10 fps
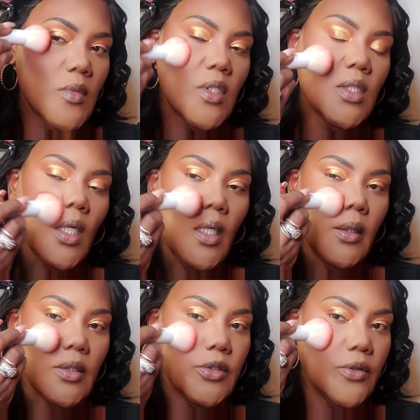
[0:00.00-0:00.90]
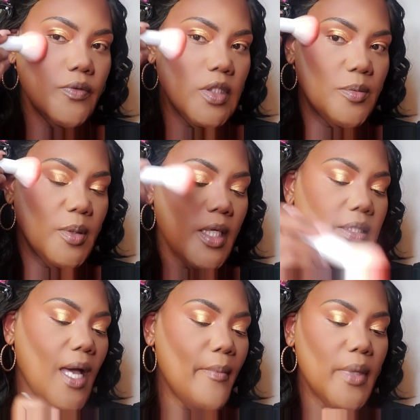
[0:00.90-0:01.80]
Shout out to Juvia's place.
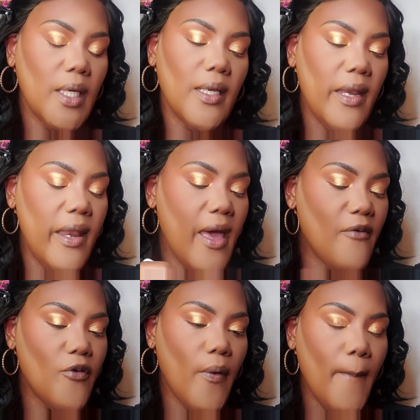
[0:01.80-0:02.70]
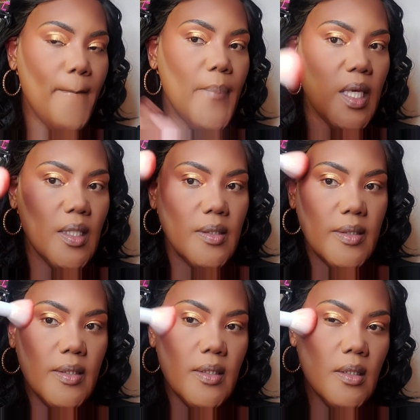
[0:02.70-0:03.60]
I mean, never
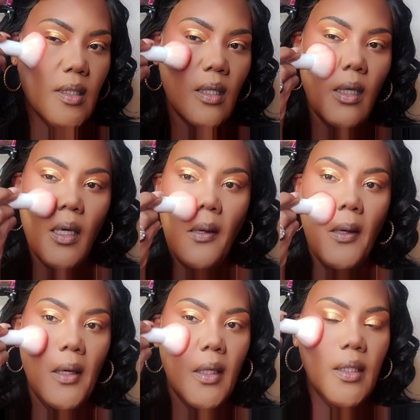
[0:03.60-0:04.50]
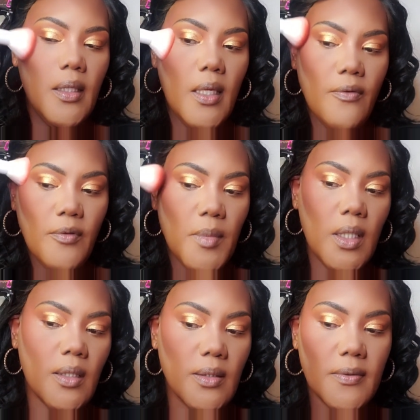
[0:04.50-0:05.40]
miss. Never
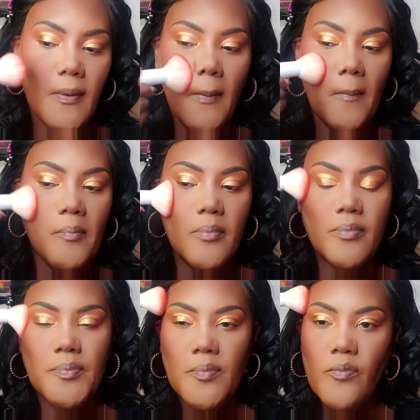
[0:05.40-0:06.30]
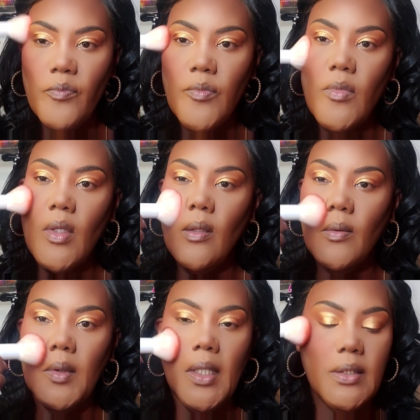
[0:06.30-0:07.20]
miss.
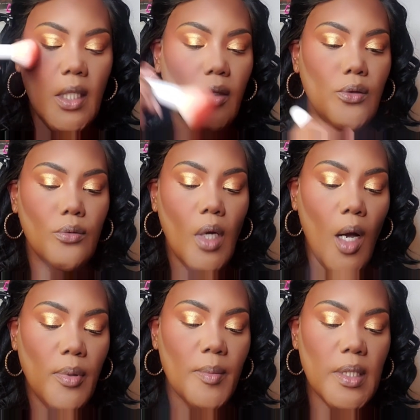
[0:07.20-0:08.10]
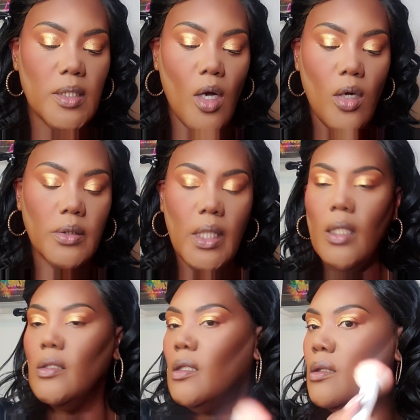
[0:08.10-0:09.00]
When I tell you compliments all day
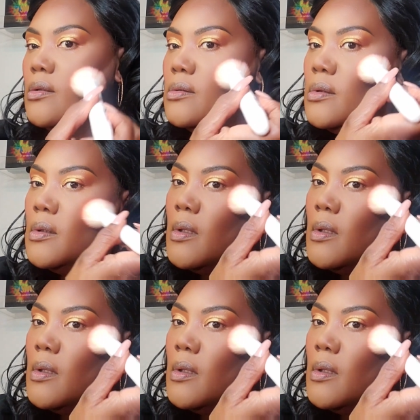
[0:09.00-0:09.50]
long.